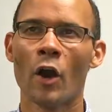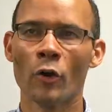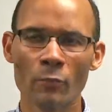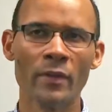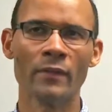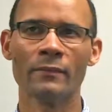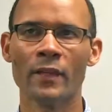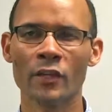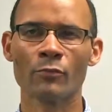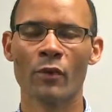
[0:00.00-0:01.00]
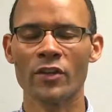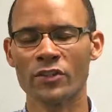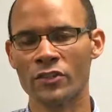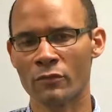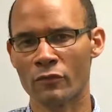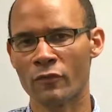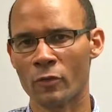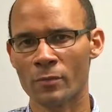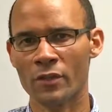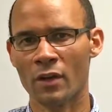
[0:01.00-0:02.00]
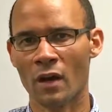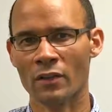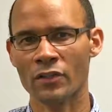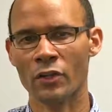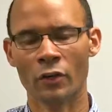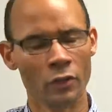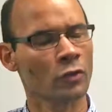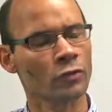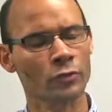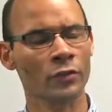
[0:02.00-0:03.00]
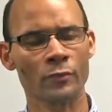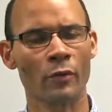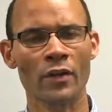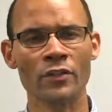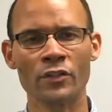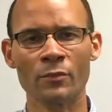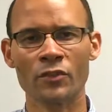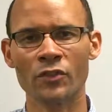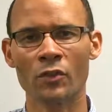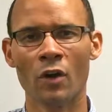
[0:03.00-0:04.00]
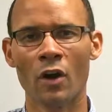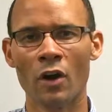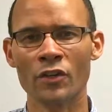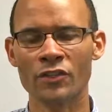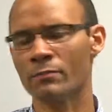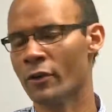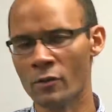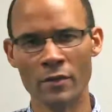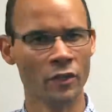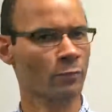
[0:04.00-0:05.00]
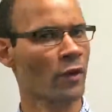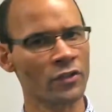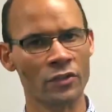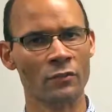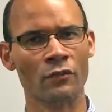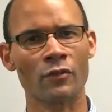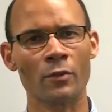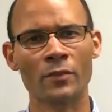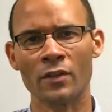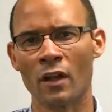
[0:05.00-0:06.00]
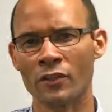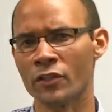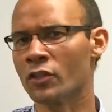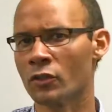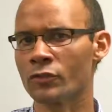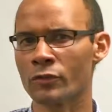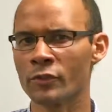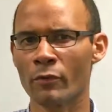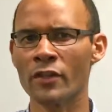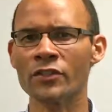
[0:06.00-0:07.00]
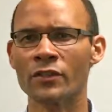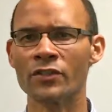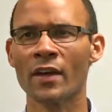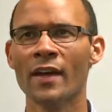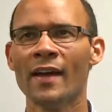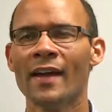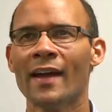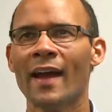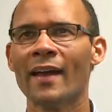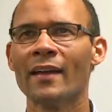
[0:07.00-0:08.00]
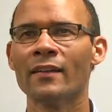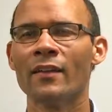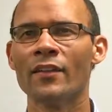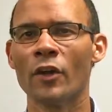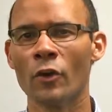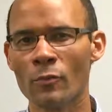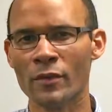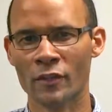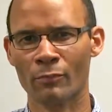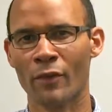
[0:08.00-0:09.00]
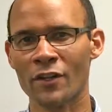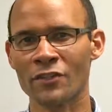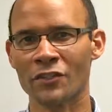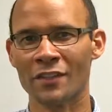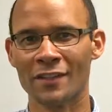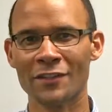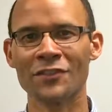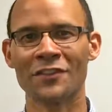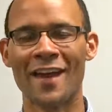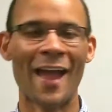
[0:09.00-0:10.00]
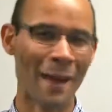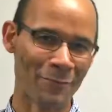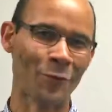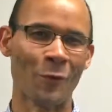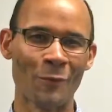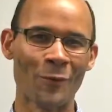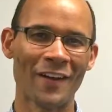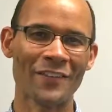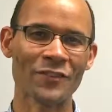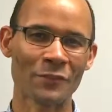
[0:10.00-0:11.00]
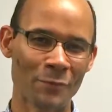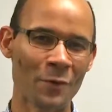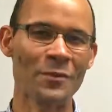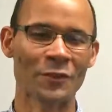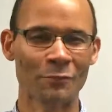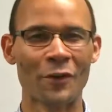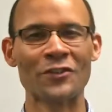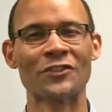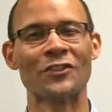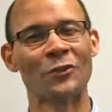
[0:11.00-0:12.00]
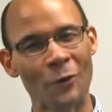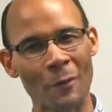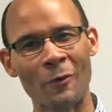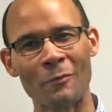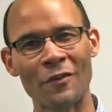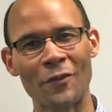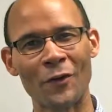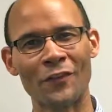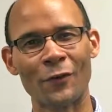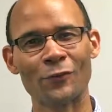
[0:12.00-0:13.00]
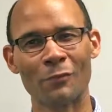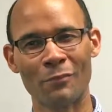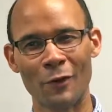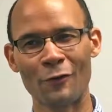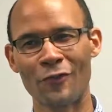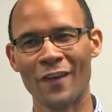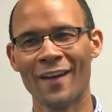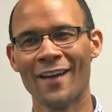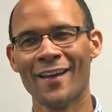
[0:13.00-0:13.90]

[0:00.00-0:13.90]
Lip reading: urban expressions of Reformed theology are cultural expressions, but so are suburban expressions of Reformed theology cultural expressions. And the urban expression isn't abnormal and the suburban expression normal, but those are both